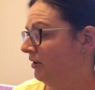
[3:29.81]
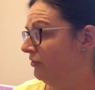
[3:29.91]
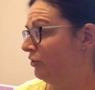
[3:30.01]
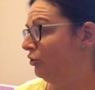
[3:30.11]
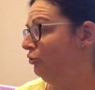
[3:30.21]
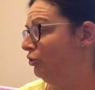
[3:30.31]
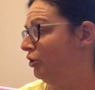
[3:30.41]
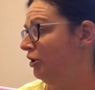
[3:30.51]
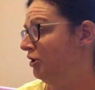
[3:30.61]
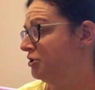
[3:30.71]
The
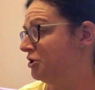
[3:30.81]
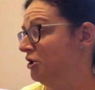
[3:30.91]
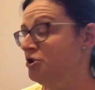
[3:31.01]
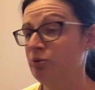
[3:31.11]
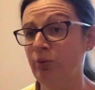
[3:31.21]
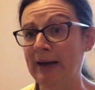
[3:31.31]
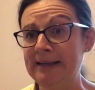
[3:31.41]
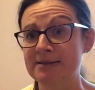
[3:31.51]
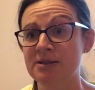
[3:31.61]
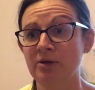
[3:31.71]
cook turned
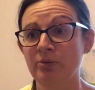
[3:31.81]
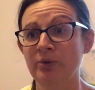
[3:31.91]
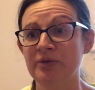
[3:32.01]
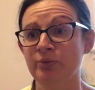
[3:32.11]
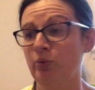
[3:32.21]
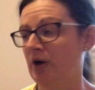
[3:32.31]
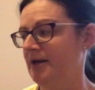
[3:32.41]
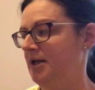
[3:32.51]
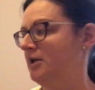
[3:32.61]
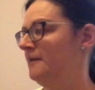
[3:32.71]
white with
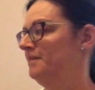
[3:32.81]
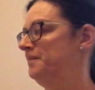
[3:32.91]
worry.